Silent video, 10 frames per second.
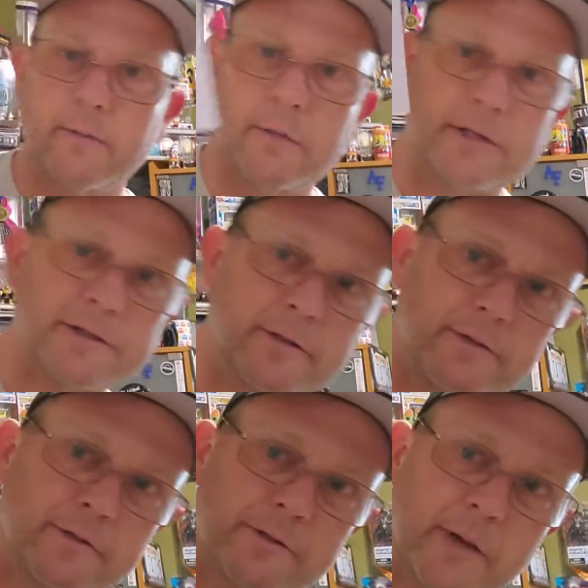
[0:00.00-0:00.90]
Ms.
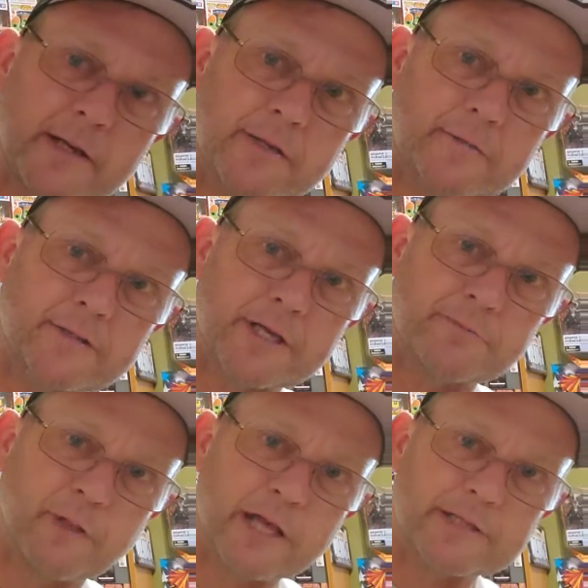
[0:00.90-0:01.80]
Susan Sarandon says
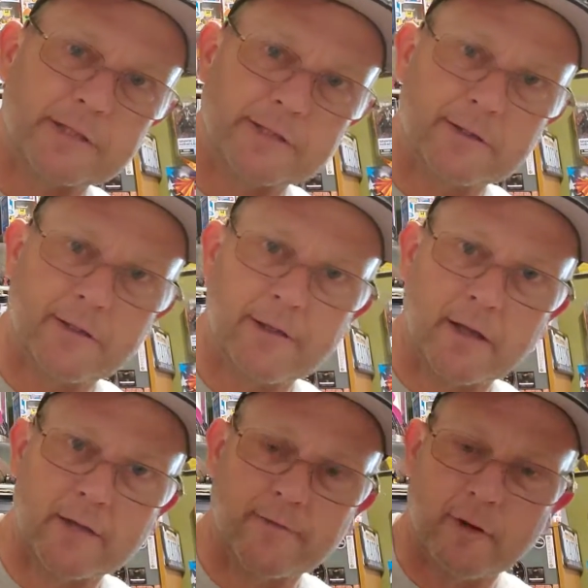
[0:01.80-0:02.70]
blessings.
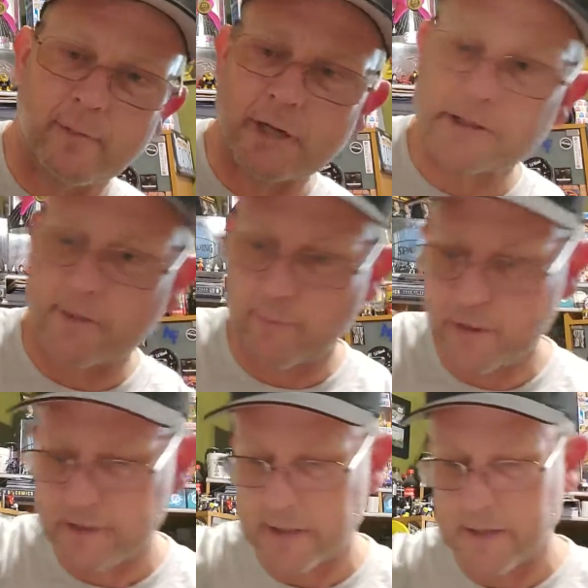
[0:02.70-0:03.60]
Thank you very much. I
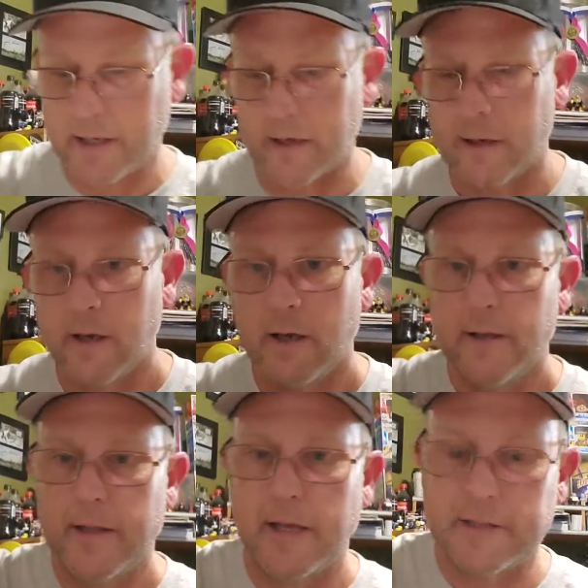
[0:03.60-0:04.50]
appreciate that.
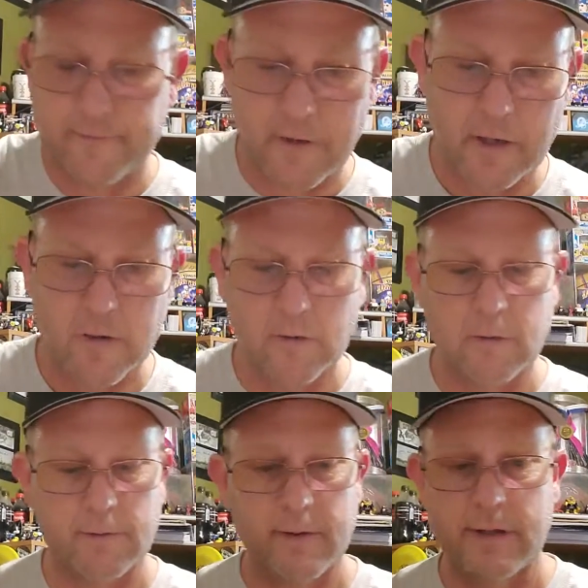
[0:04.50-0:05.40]
That is very
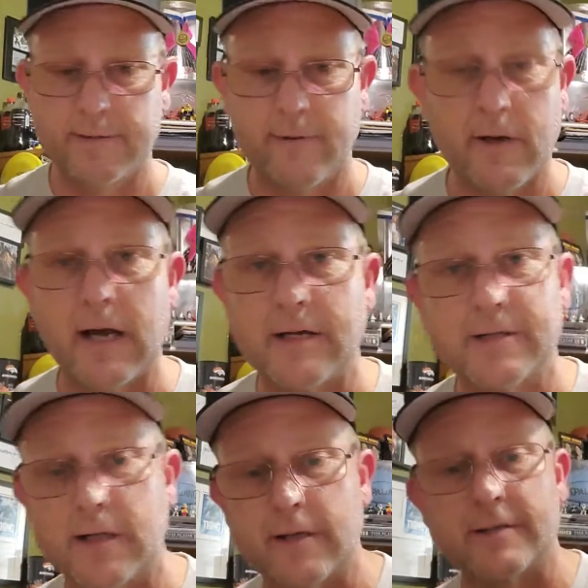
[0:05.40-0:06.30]
cool. It is very nice
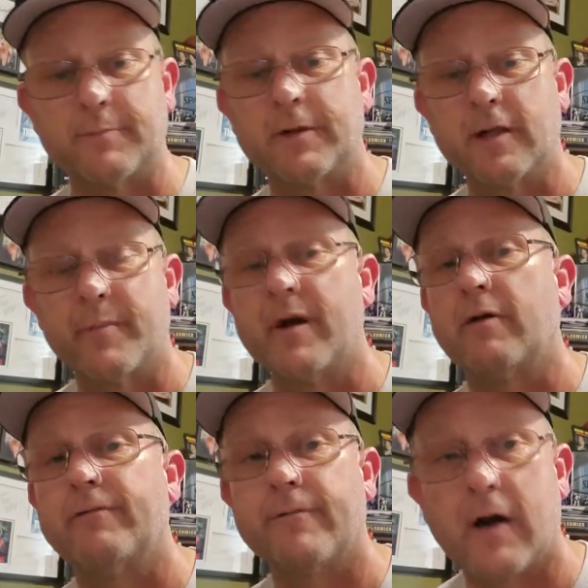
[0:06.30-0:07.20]
to get something in the mail.
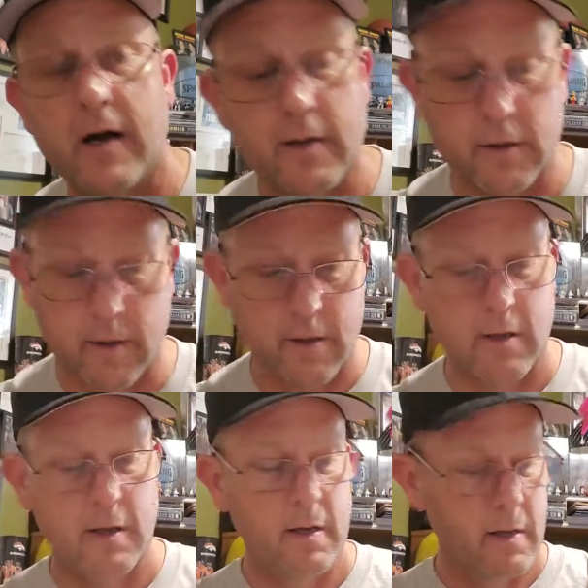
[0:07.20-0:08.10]
Finally.
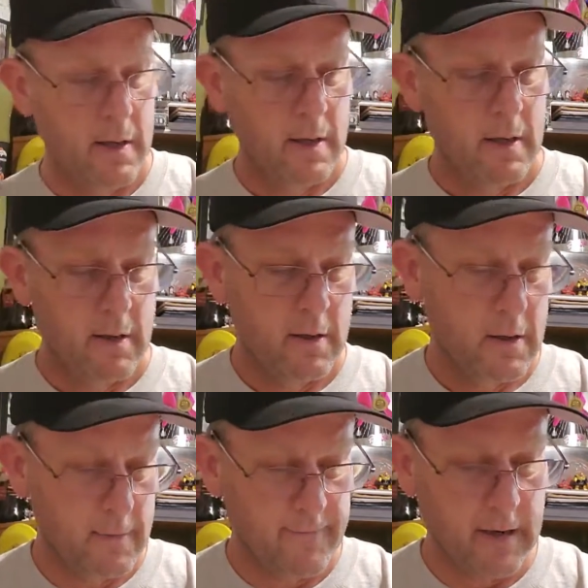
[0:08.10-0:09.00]

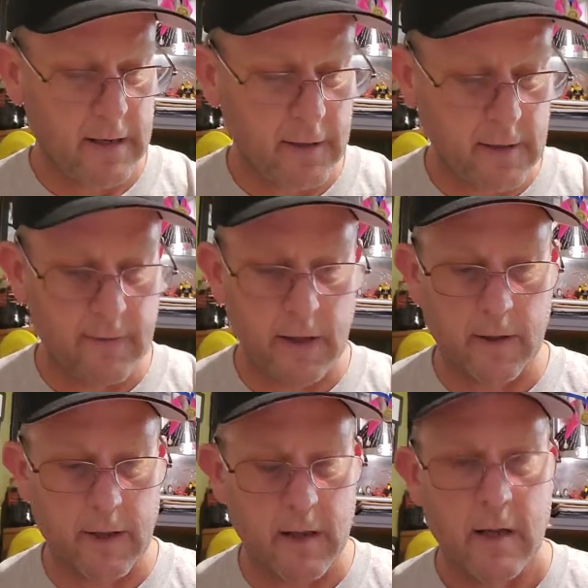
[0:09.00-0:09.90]

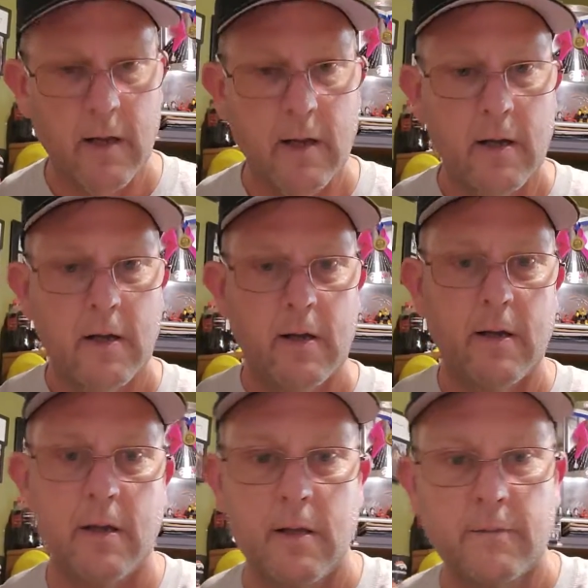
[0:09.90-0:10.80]

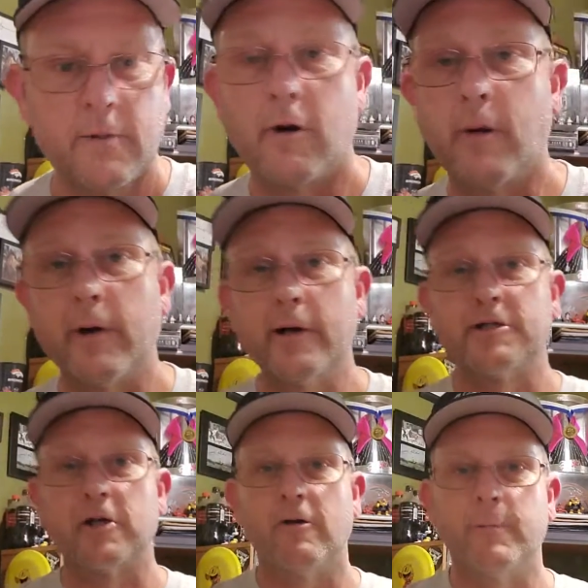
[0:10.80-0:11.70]
Well, I wanted to
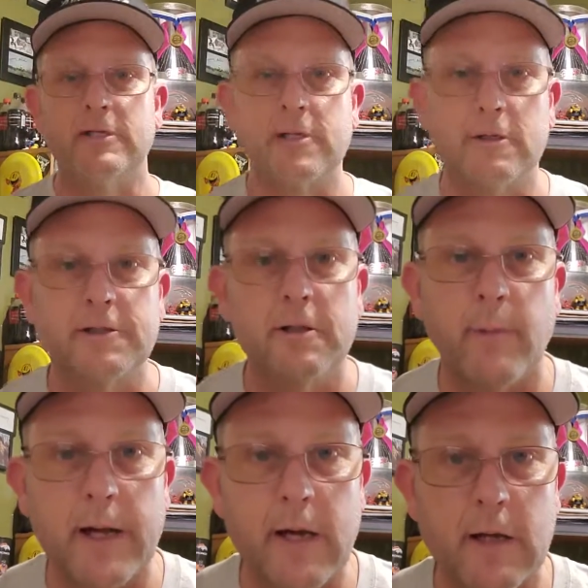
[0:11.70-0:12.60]
show off my shirt too.
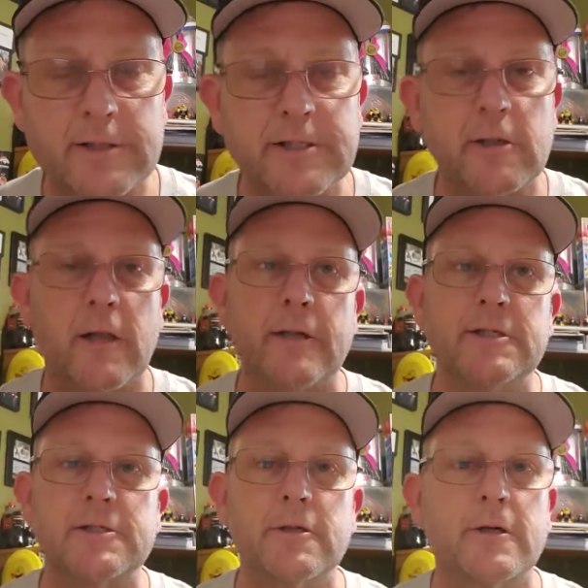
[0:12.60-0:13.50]
My sister-in-law
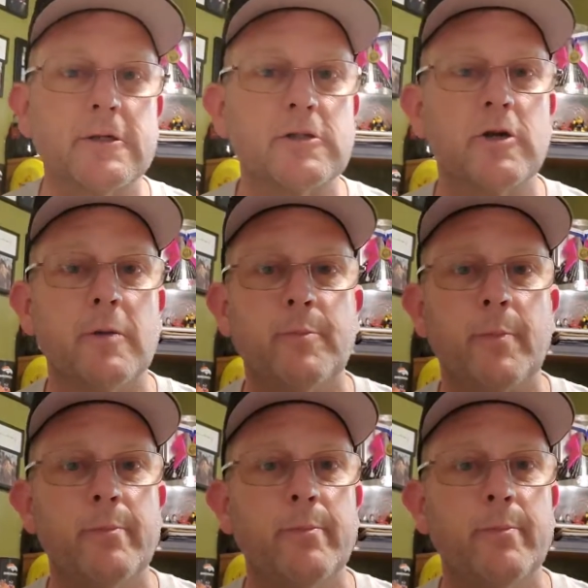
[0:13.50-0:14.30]
just took a trip,